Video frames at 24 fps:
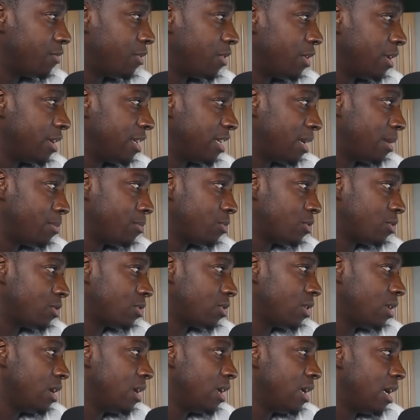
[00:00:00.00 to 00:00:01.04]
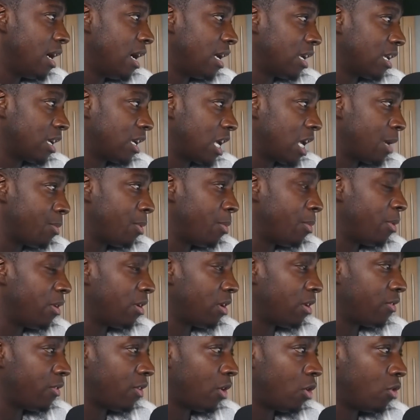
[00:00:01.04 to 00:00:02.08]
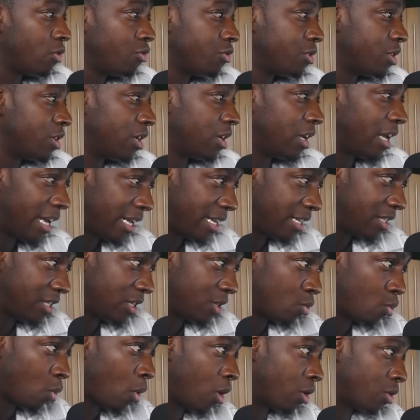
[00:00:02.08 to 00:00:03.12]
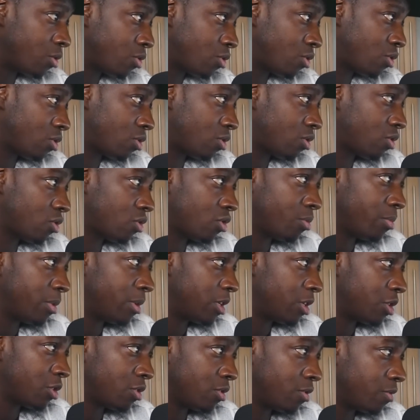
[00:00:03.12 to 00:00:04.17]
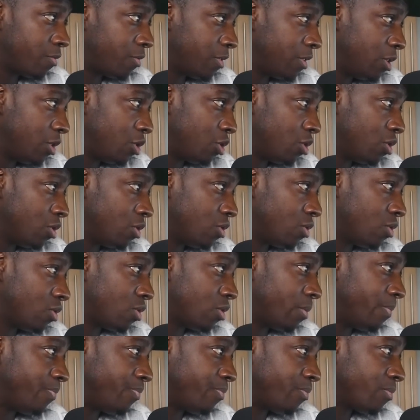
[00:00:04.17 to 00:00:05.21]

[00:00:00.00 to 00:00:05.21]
30 amps and are capable of 180 watts. Some additional features